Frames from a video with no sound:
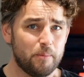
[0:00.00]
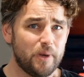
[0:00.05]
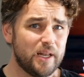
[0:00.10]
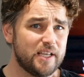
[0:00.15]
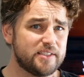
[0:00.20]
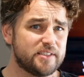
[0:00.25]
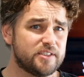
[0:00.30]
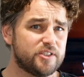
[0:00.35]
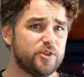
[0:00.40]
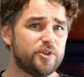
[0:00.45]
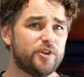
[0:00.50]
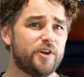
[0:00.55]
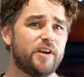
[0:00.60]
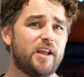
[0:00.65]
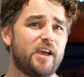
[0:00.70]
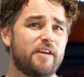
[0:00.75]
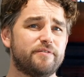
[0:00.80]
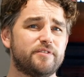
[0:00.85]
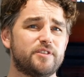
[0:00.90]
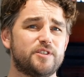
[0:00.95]
Plus, you
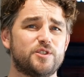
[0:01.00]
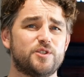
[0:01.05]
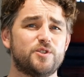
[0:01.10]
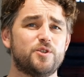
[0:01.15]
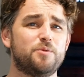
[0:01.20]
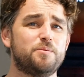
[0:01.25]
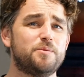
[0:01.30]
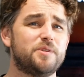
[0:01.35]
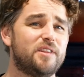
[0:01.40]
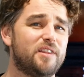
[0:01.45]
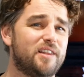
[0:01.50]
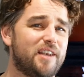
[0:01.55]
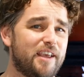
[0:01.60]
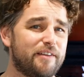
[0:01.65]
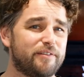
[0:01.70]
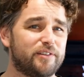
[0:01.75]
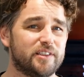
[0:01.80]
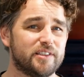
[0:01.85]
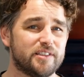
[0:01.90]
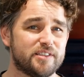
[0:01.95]
don't have to stoop to the
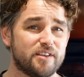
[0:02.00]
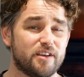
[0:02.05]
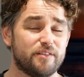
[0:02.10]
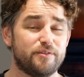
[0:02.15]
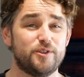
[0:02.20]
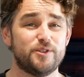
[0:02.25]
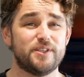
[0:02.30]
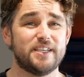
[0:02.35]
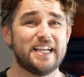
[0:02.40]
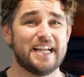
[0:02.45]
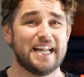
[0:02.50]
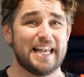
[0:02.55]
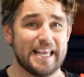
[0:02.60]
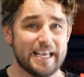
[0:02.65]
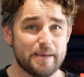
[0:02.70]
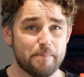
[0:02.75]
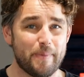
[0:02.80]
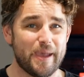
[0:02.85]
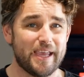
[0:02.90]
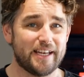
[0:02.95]
levels of using
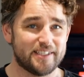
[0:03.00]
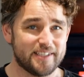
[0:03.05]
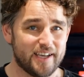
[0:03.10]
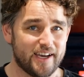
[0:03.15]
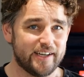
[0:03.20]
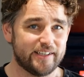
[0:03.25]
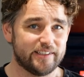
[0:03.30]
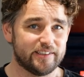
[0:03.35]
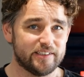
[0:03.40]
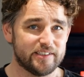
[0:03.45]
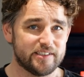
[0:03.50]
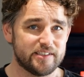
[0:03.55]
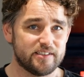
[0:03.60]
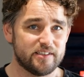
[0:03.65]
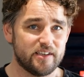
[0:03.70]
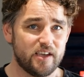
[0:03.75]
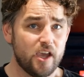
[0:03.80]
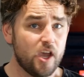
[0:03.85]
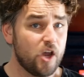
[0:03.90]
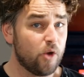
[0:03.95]
clickbait titles,
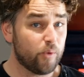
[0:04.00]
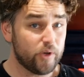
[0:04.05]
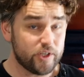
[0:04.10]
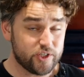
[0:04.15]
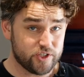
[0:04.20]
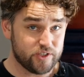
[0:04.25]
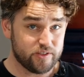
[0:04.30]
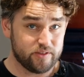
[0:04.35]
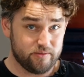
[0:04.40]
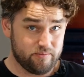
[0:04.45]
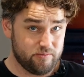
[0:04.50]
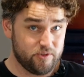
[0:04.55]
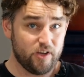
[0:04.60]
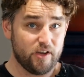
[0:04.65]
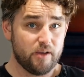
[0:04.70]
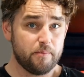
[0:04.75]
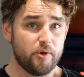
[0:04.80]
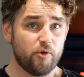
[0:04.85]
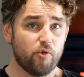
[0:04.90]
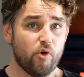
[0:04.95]
which, don't
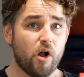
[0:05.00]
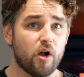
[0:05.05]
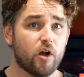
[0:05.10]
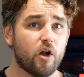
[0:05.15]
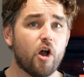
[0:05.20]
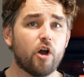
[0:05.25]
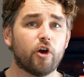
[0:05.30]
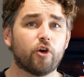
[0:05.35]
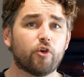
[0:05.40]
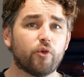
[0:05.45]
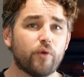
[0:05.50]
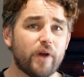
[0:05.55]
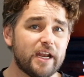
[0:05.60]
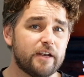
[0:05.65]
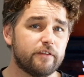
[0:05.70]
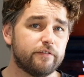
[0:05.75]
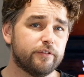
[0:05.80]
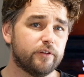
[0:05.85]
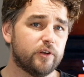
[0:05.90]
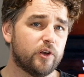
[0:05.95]
get me wrong, are
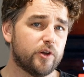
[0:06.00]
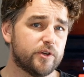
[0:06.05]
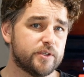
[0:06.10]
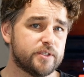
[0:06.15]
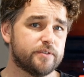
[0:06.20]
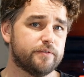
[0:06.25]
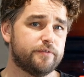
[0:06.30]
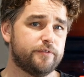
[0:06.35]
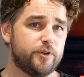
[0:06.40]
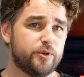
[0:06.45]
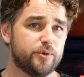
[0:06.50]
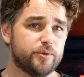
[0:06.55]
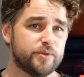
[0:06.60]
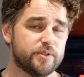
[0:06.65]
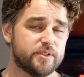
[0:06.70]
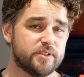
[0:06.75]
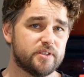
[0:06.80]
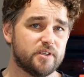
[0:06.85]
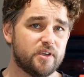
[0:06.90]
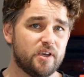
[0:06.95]
great for loads of
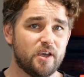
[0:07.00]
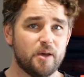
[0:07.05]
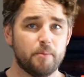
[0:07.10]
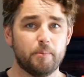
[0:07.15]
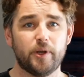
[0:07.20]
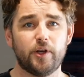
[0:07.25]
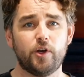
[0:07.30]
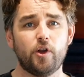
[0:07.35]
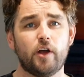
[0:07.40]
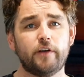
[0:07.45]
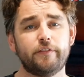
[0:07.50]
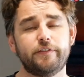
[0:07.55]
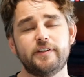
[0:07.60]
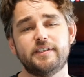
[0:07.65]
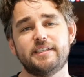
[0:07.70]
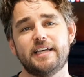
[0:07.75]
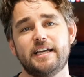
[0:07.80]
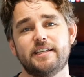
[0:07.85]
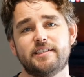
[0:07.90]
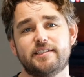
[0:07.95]
views, but not
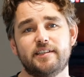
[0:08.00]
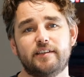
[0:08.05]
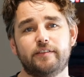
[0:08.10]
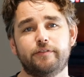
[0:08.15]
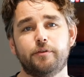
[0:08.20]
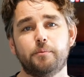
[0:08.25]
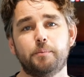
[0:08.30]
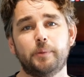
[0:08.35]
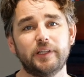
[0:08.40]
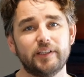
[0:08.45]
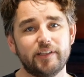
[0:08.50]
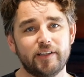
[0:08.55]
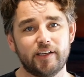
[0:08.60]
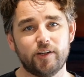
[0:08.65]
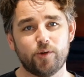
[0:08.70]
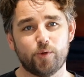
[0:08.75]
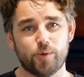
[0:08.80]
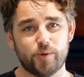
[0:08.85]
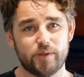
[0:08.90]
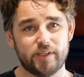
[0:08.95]
fantastic for building
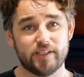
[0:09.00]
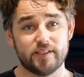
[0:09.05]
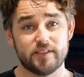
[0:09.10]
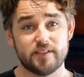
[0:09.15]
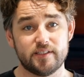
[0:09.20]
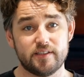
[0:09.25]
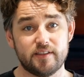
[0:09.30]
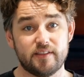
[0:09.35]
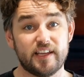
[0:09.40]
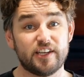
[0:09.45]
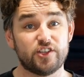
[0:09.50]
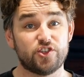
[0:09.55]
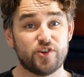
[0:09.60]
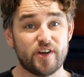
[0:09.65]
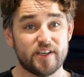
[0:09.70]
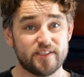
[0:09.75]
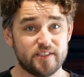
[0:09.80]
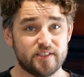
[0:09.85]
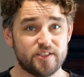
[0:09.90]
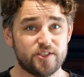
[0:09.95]
an audience that
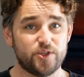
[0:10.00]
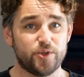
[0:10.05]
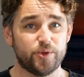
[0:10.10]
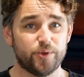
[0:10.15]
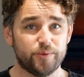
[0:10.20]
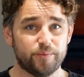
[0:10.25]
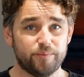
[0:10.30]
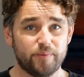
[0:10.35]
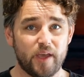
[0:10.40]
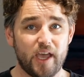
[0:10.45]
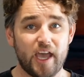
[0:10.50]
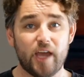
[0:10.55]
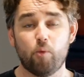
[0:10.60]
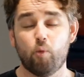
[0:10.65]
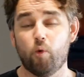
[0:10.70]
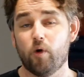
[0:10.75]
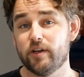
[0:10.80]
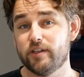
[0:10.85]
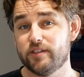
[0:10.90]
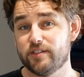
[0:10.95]
trusts you
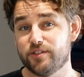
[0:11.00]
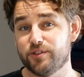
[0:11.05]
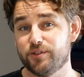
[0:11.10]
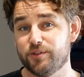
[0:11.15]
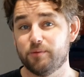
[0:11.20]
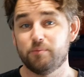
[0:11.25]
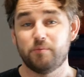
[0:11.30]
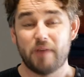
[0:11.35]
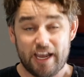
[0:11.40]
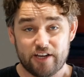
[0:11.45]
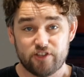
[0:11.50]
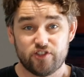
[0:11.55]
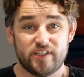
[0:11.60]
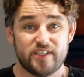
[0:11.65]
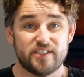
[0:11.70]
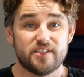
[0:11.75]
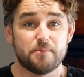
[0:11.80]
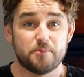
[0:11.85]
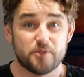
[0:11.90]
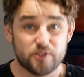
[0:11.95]
and want to actually
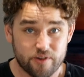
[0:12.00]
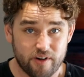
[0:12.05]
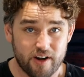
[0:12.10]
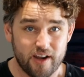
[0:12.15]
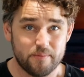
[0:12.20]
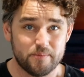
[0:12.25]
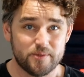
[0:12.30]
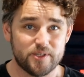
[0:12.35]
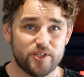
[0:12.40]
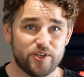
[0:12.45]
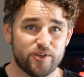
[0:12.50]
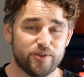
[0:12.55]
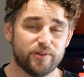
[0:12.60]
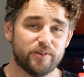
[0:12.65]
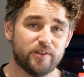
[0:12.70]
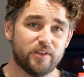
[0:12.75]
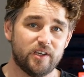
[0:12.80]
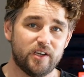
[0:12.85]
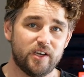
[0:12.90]
subscribe to you,